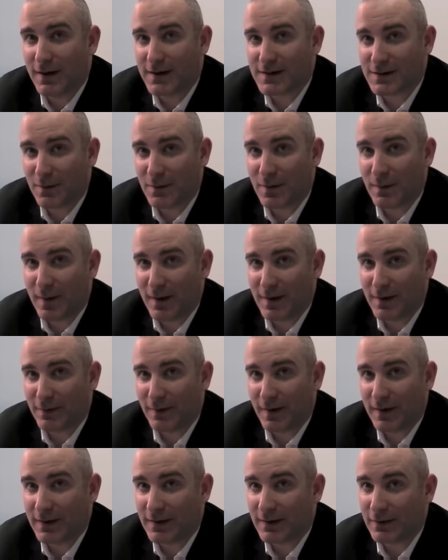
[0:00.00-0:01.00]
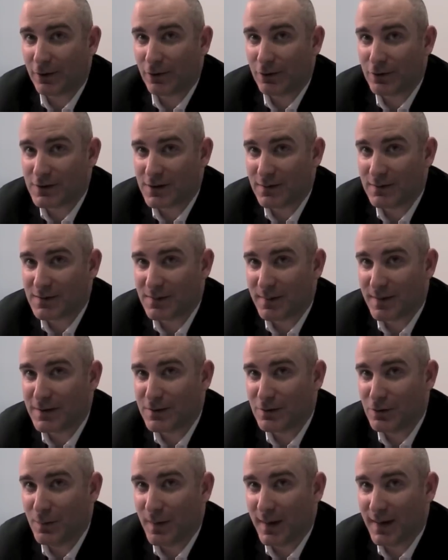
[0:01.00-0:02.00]
that some of the players felt that the coaching was a bit
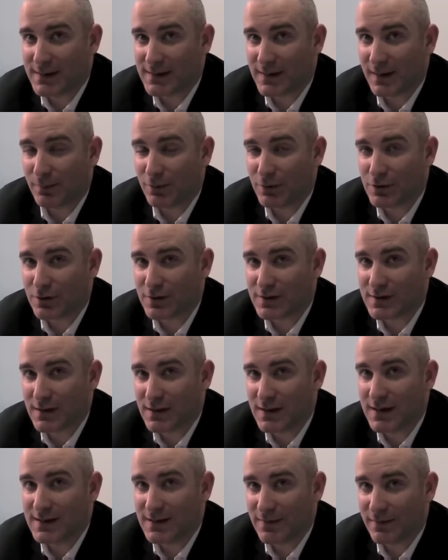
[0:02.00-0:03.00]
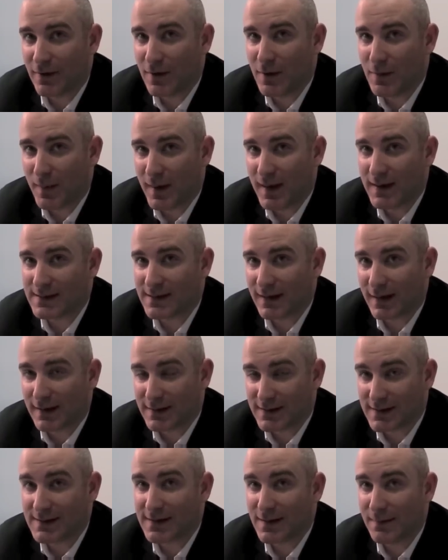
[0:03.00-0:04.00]
too basic, but Justin is a very basic,
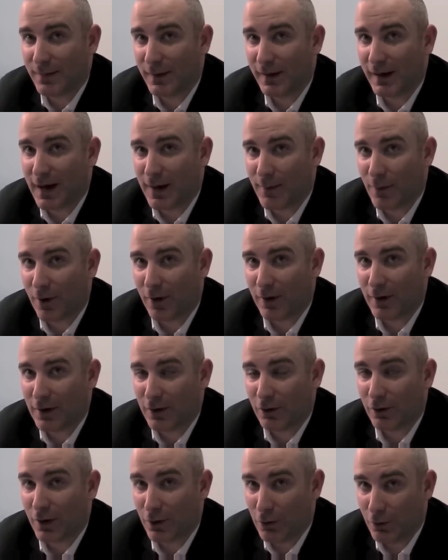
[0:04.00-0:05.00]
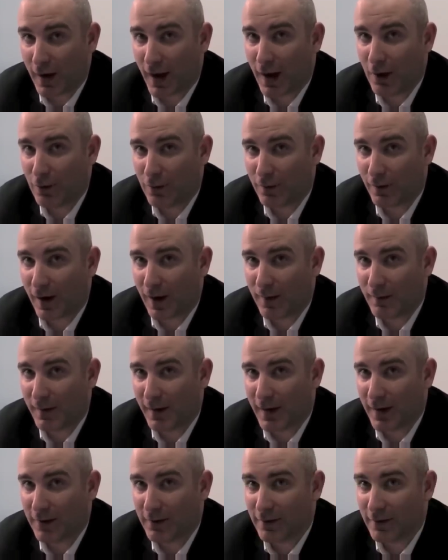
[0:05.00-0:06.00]
it's a simple game hurling, you, you can
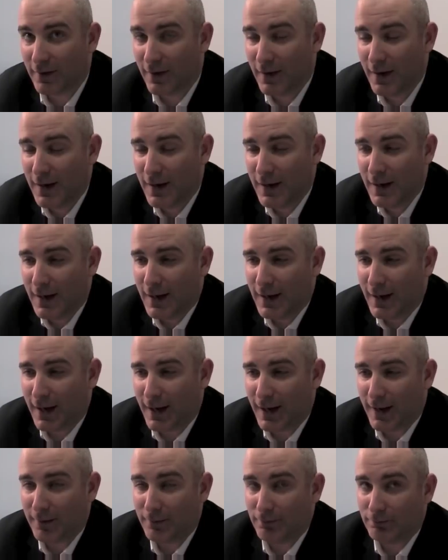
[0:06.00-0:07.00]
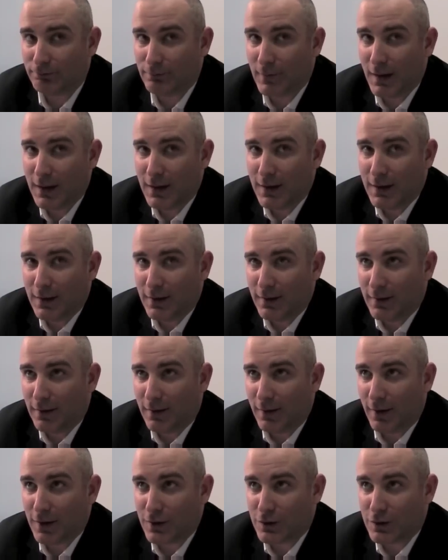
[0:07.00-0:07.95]
overcomplicate it. Um, I